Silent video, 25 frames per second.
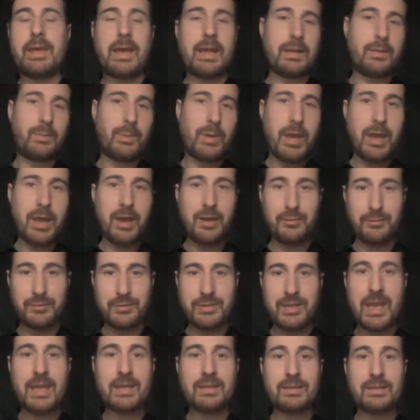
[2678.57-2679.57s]
and we have
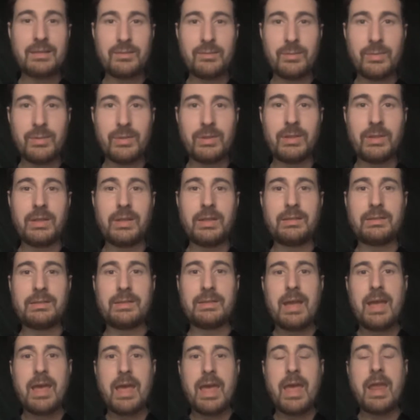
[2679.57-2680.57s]
tens of billions,
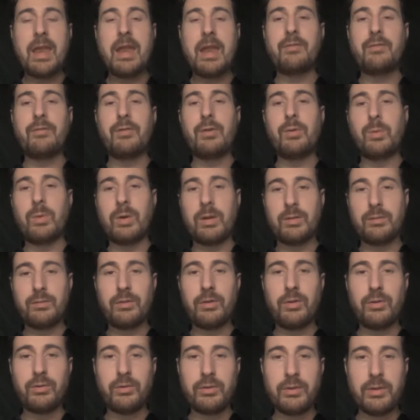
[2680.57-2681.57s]
and every one of
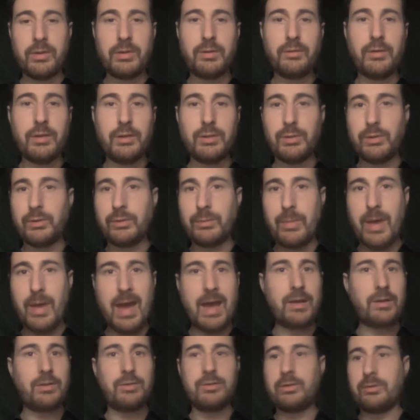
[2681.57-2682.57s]
those individuals
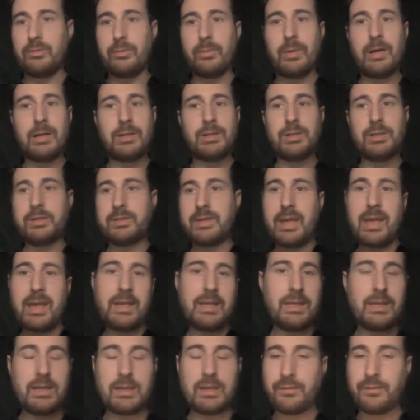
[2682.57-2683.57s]
matters as much as
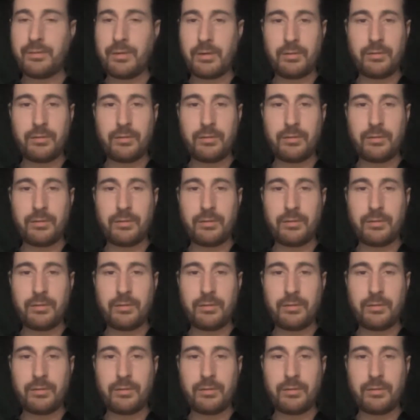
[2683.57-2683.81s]
any, even